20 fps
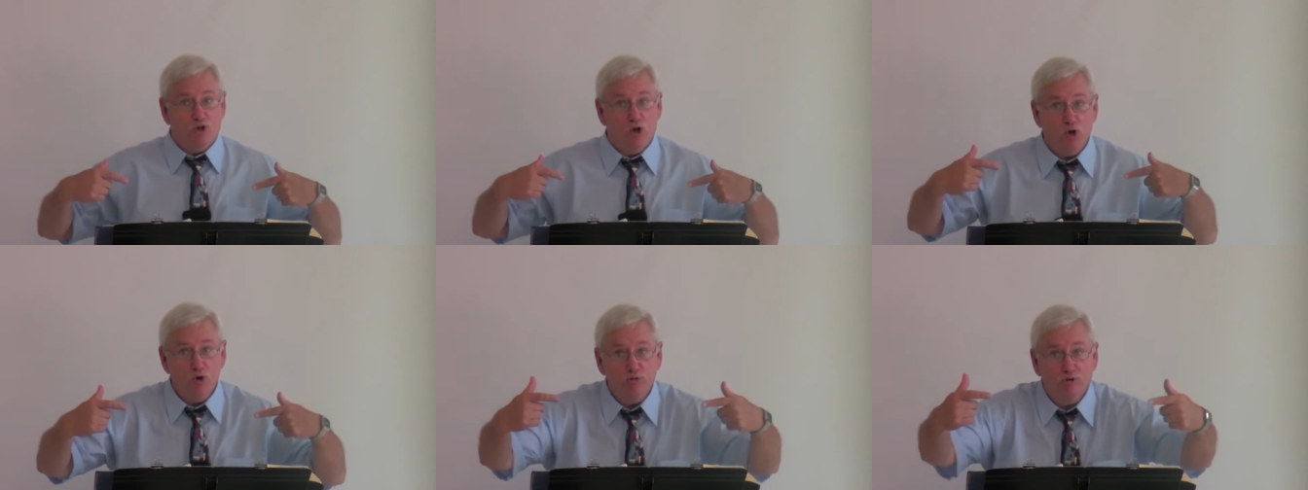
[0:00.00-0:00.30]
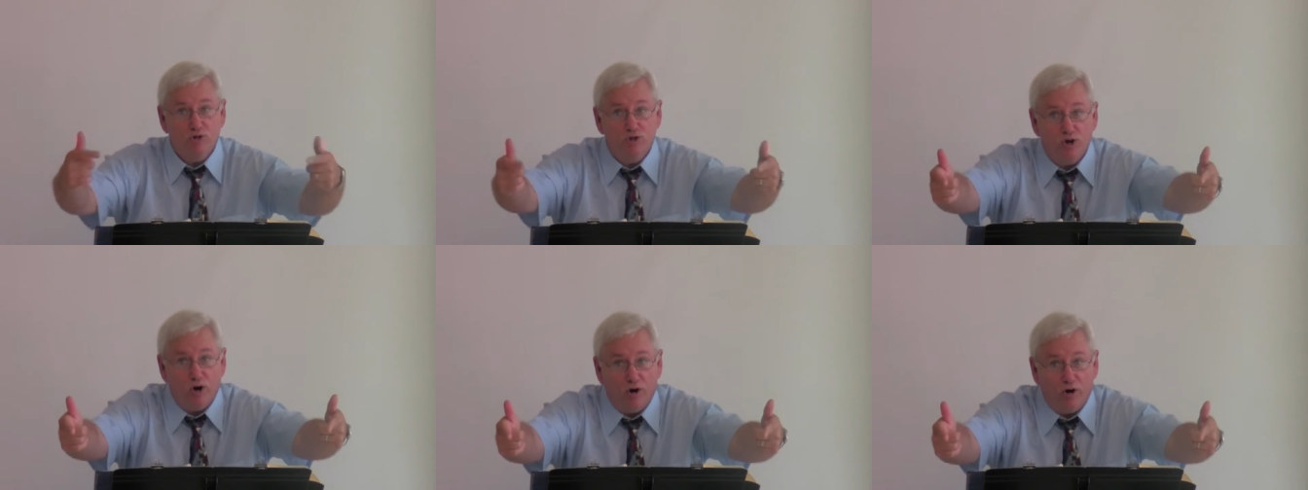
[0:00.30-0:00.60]

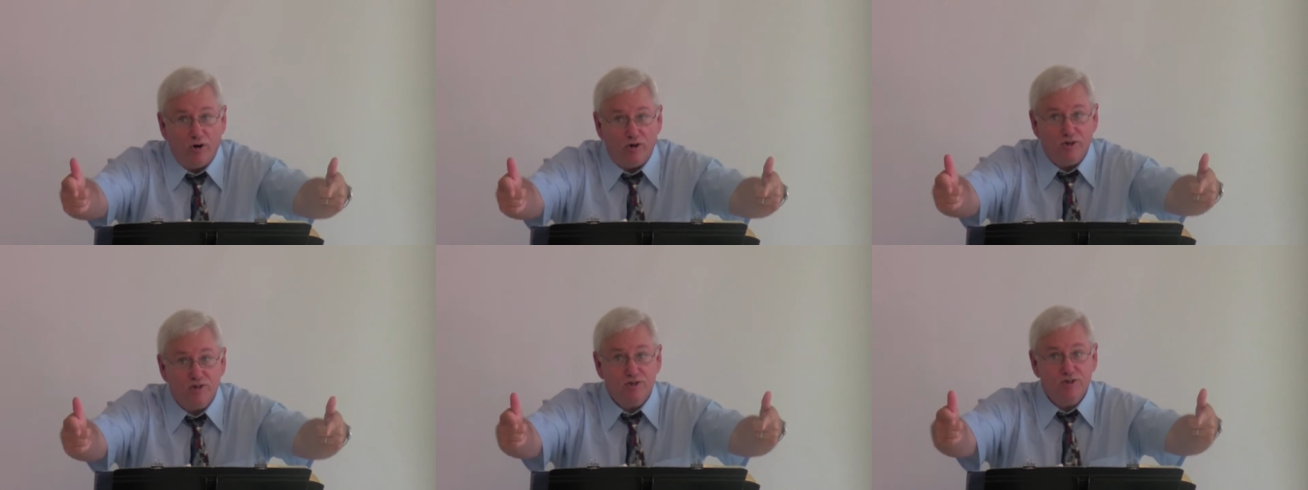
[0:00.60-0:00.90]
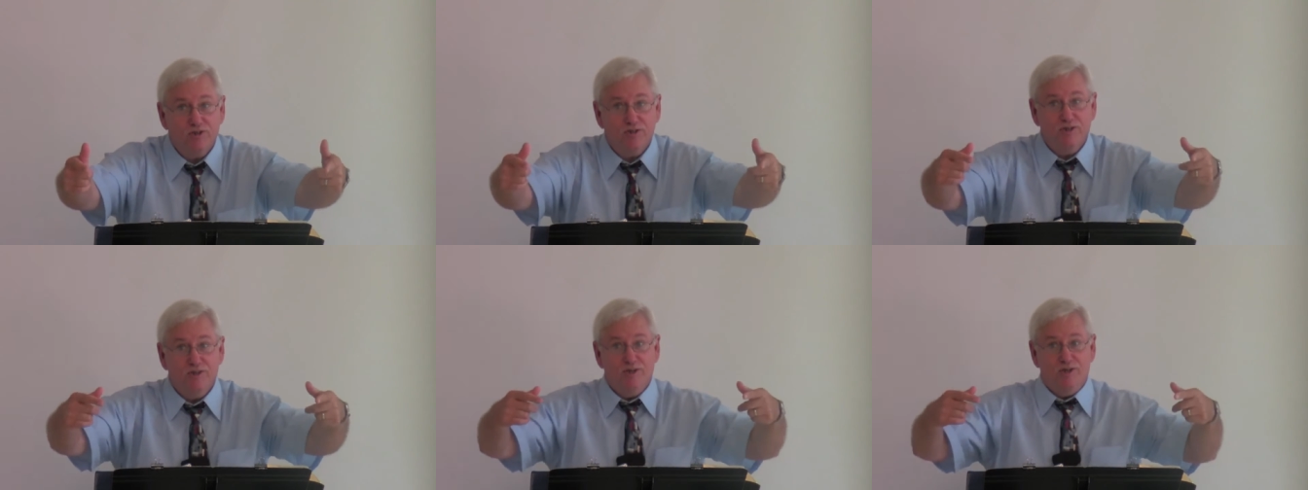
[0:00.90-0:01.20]
to
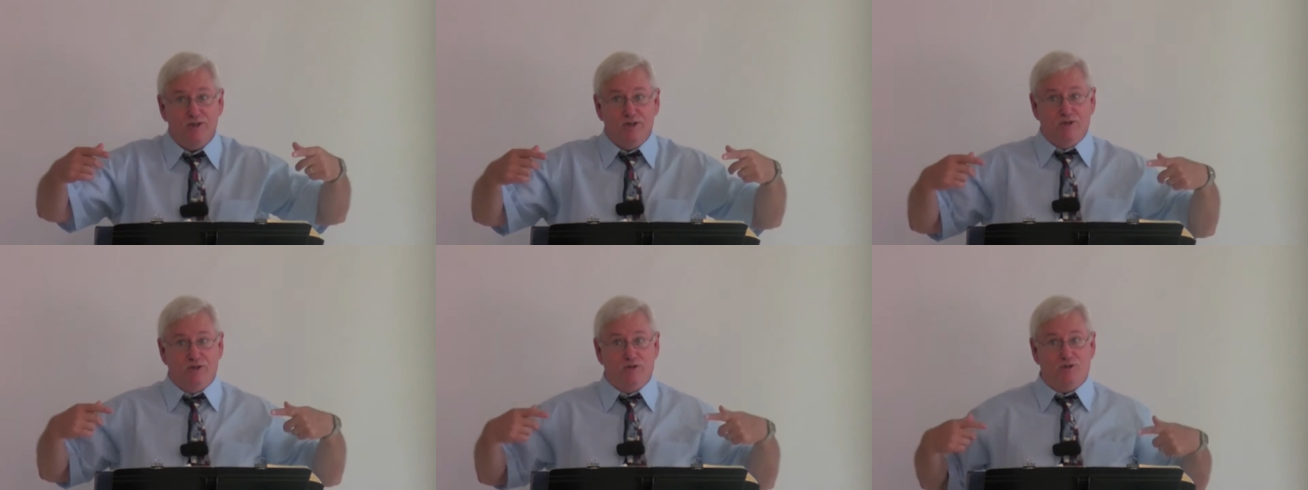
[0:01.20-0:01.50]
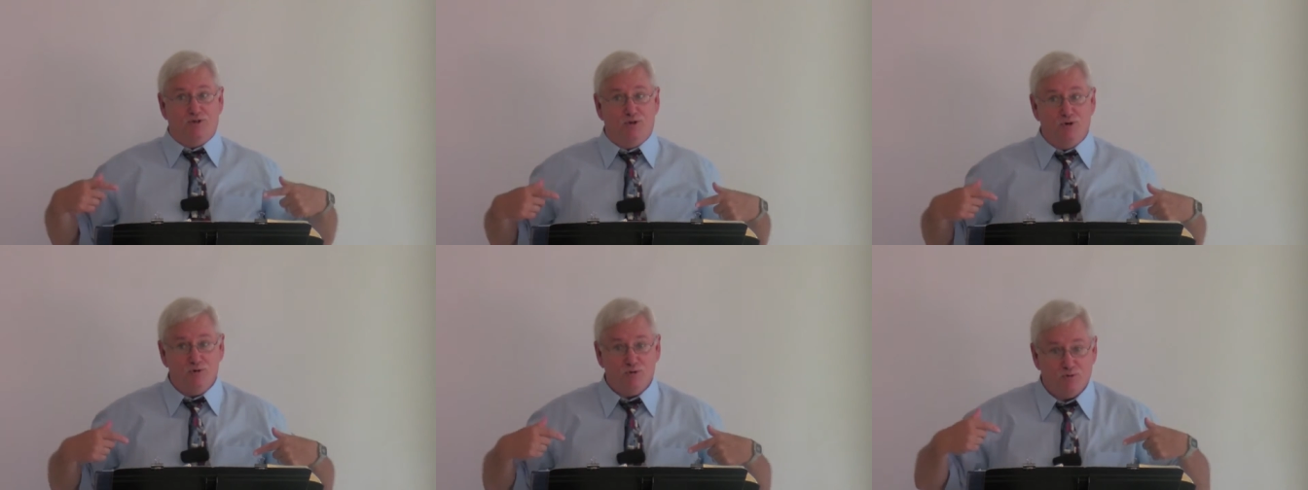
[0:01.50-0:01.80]
church,
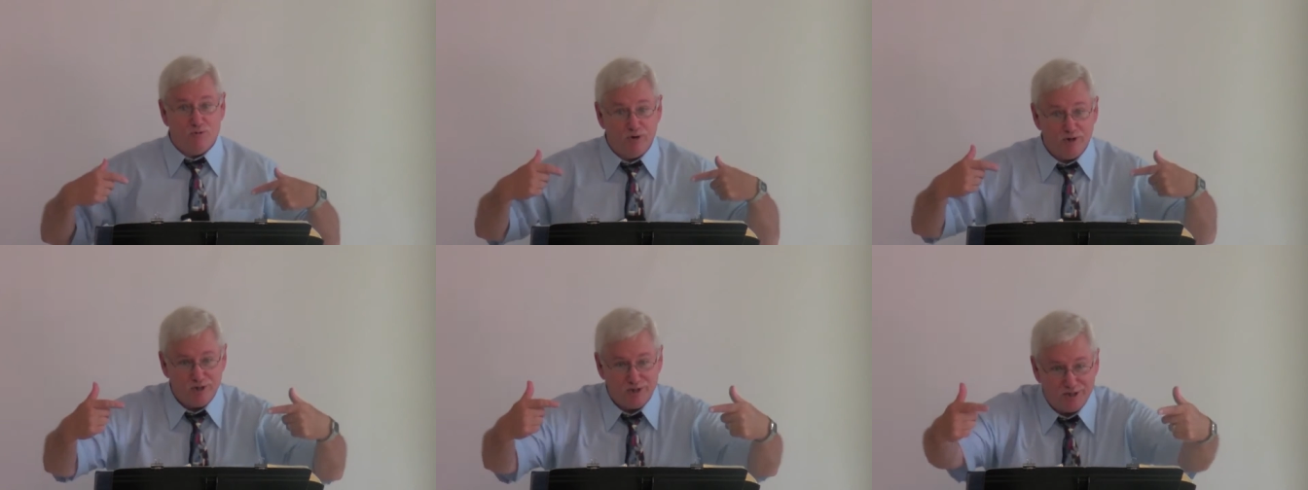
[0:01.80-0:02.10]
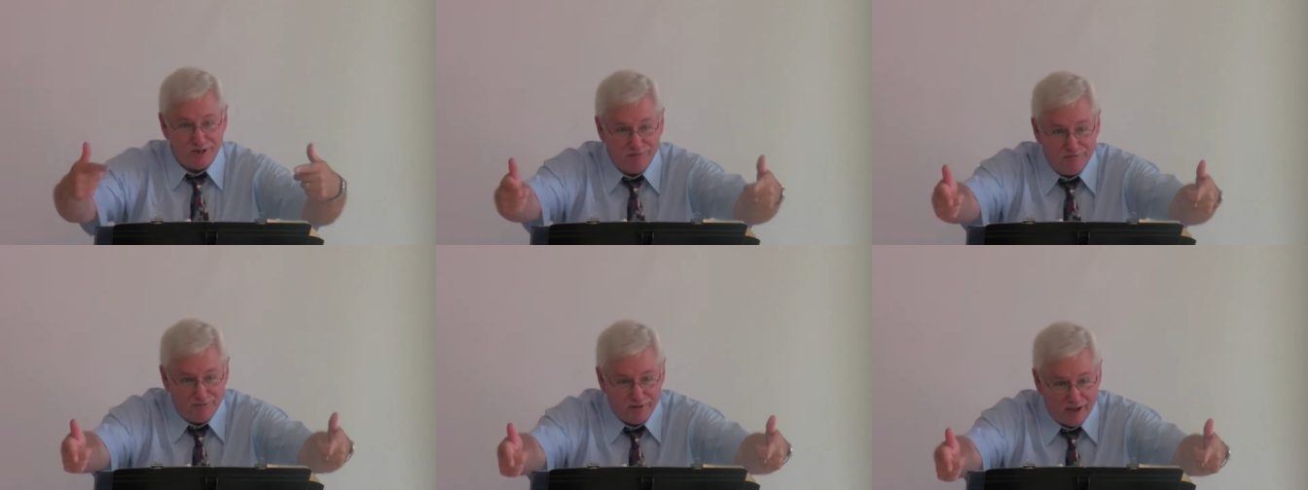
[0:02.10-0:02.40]
to
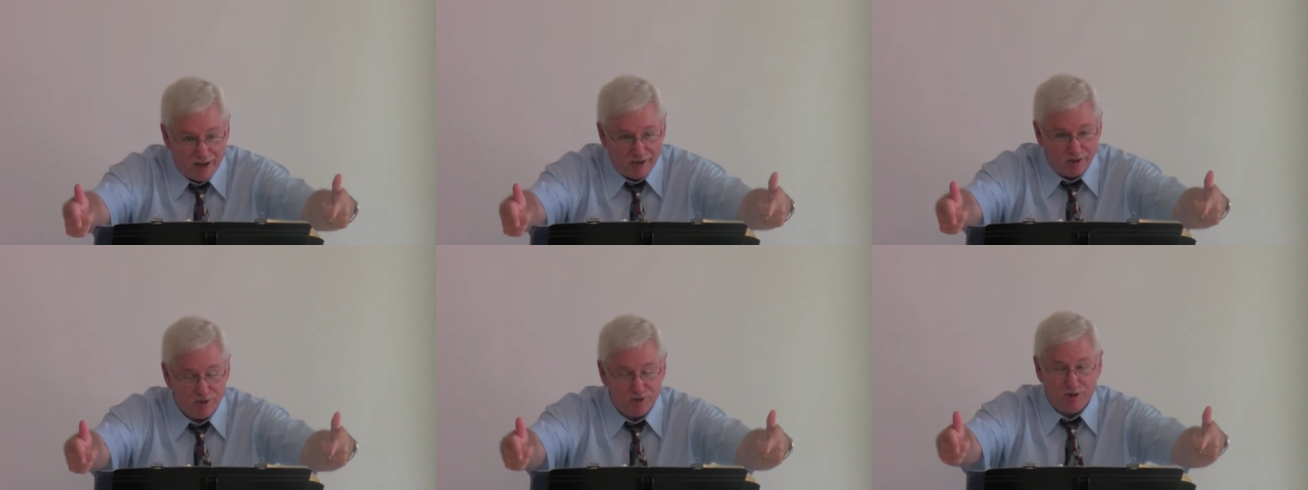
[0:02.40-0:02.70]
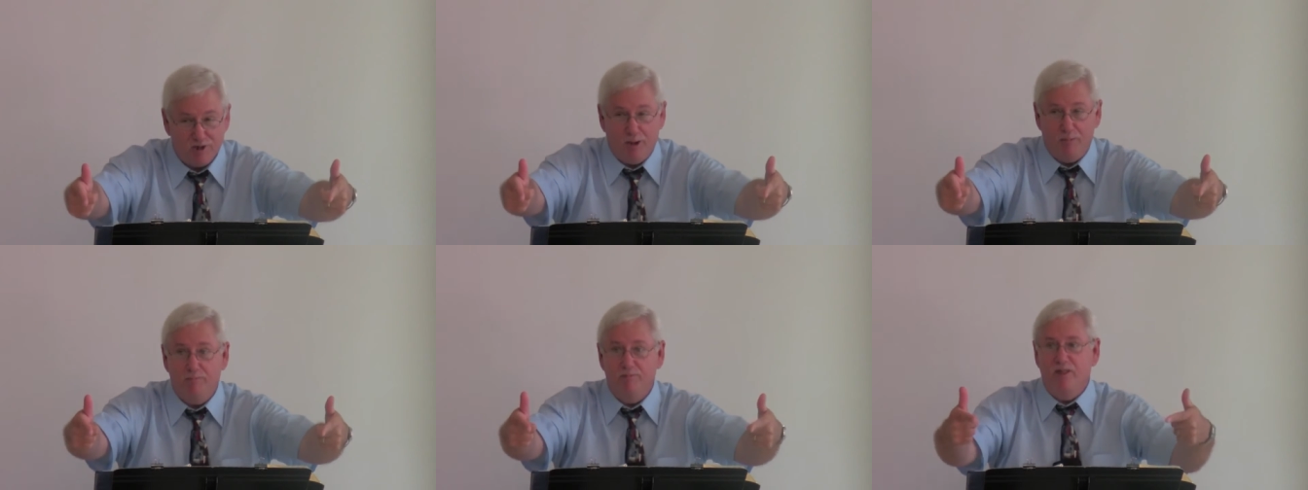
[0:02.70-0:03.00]
Christian
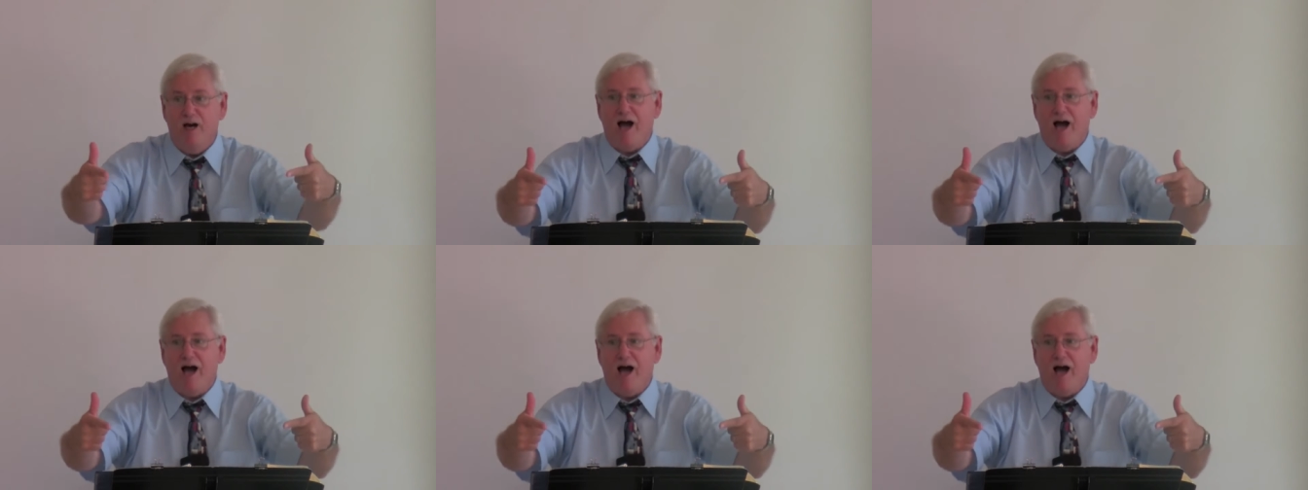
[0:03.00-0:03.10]
fellowship,